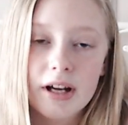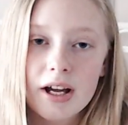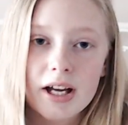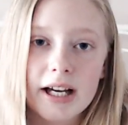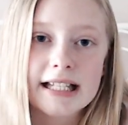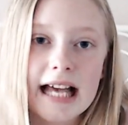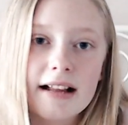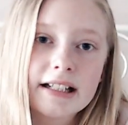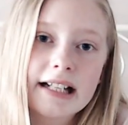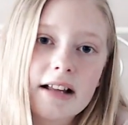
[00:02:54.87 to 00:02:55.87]
because Helen
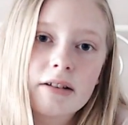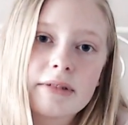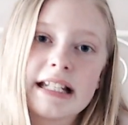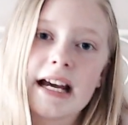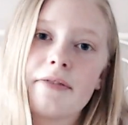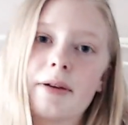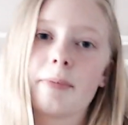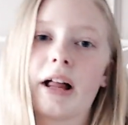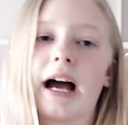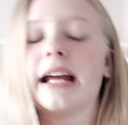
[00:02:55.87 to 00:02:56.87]
Keller was deaf and
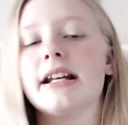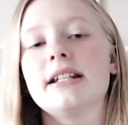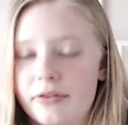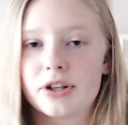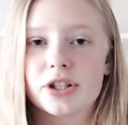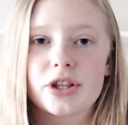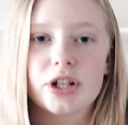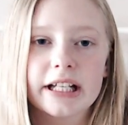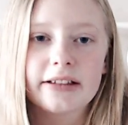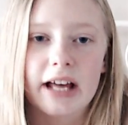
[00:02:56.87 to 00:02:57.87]
blind. There's 30
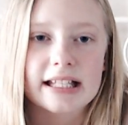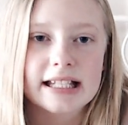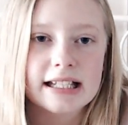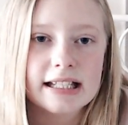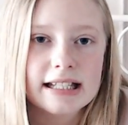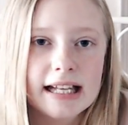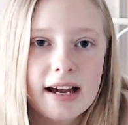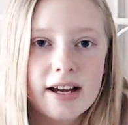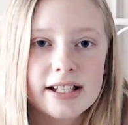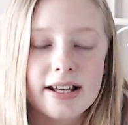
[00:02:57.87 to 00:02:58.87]
lessons.
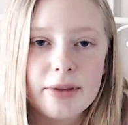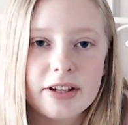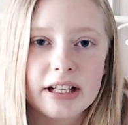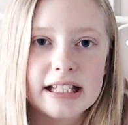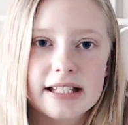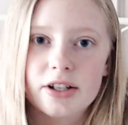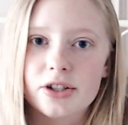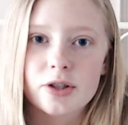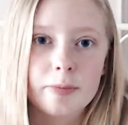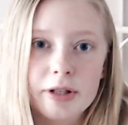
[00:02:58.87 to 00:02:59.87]
Some of the lessons are
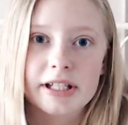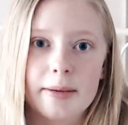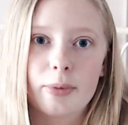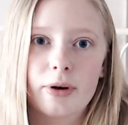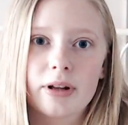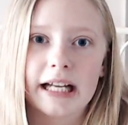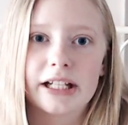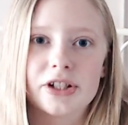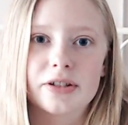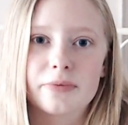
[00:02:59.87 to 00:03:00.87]
super simple,
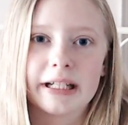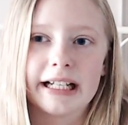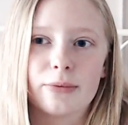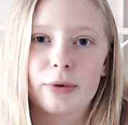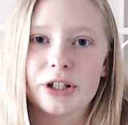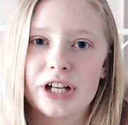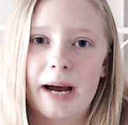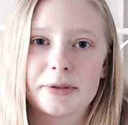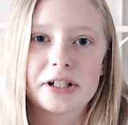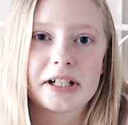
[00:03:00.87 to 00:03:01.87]
just read 1 chapter
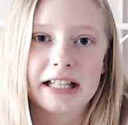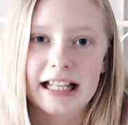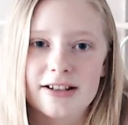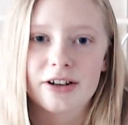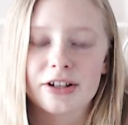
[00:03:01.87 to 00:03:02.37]
and that's all you